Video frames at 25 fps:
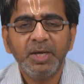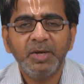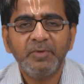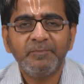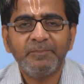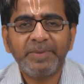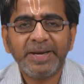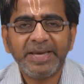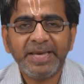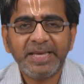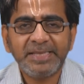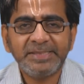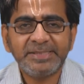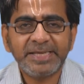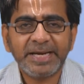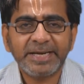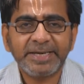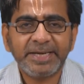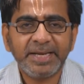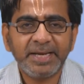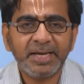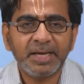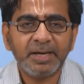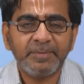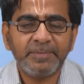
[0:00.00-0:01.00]
by
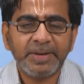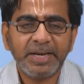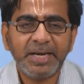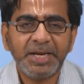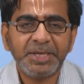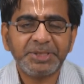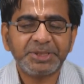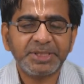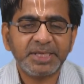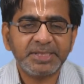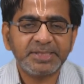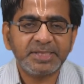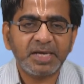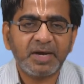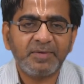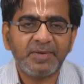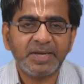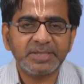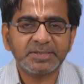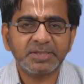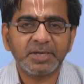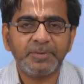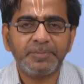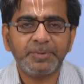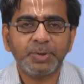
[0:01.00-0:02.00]
injecting a malicious
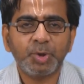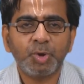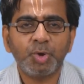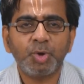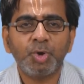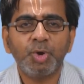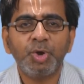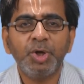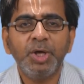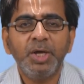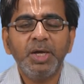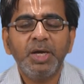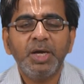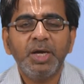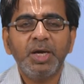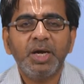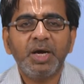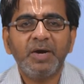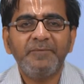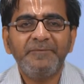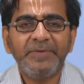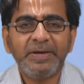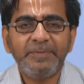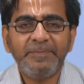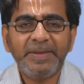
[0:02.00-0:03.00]
JavaScript code
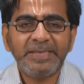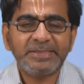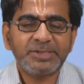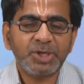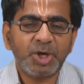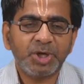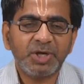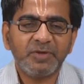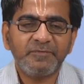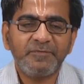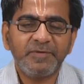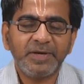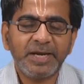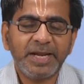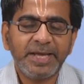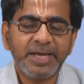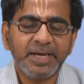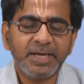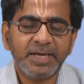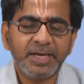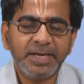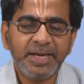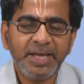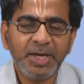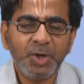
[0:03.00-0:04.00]
will be sort of
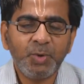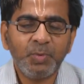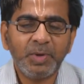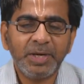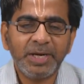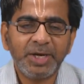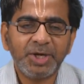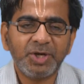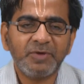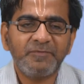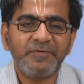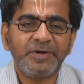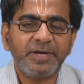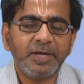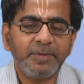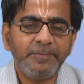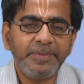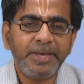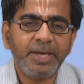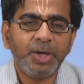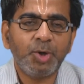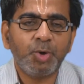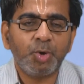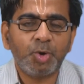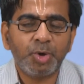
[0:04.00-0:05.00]
like a equivalent of a
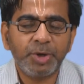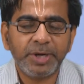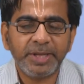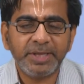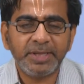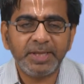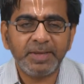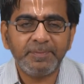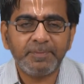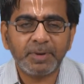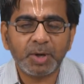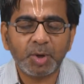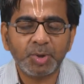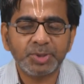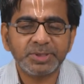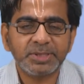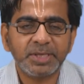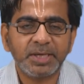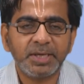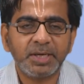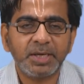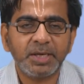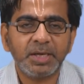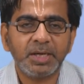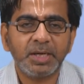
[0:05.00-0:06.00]
dummy code in the
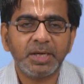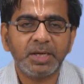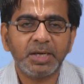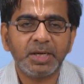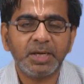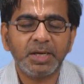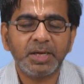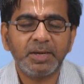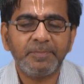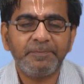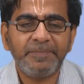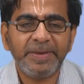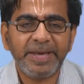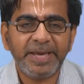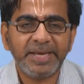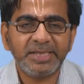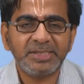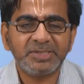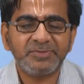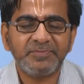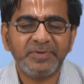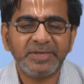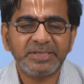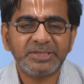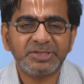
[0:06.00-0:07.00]
browser
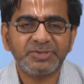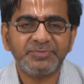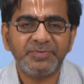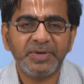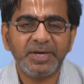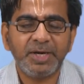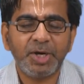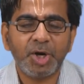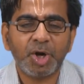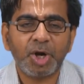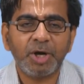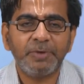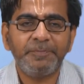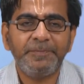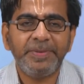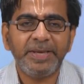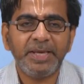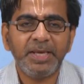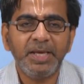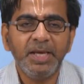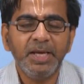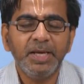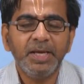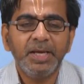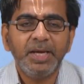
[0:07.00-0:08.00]
page, which will not
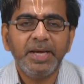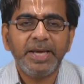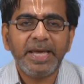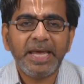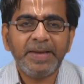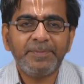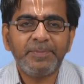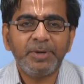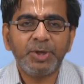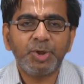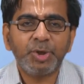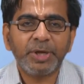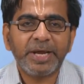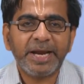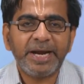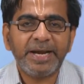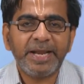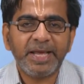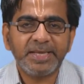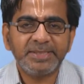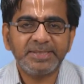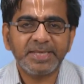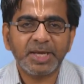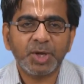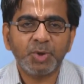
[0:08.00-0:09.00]
be able to get
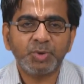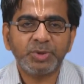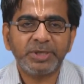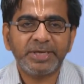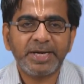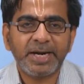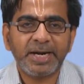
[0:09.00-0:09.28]
executed